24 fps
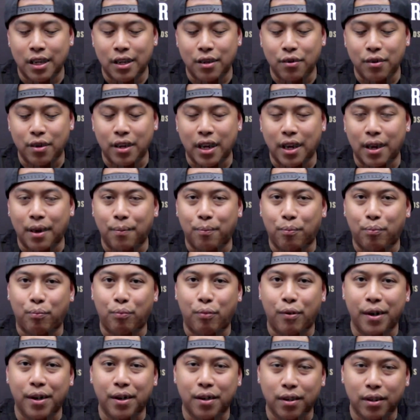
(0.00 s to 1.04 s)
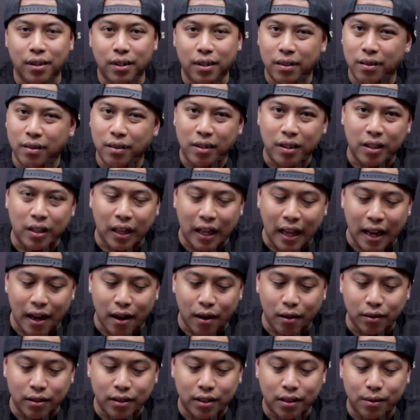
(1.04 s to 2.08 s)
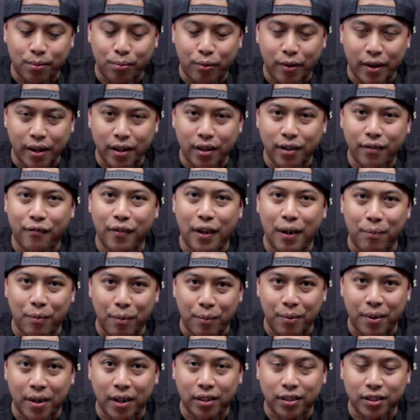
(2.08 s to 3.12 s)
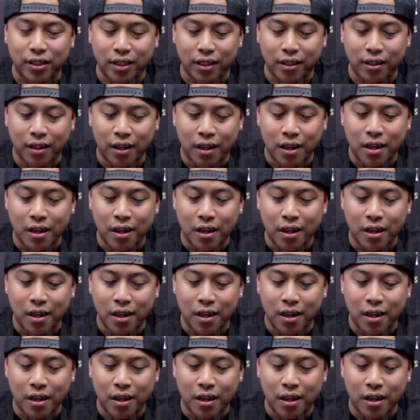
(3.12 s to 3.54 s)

you get pretty good clouds, pretty good vapor production,